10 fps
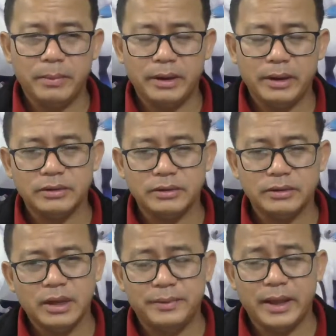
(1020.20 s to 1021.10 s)
manners
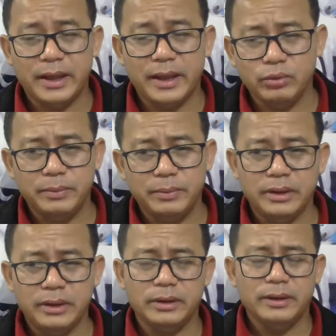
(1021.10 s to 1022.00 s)
that will
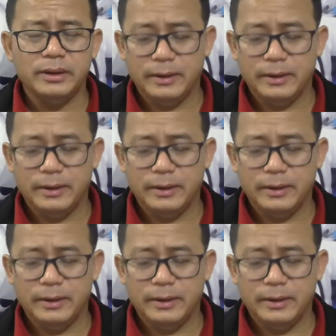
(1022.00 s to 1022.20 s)
be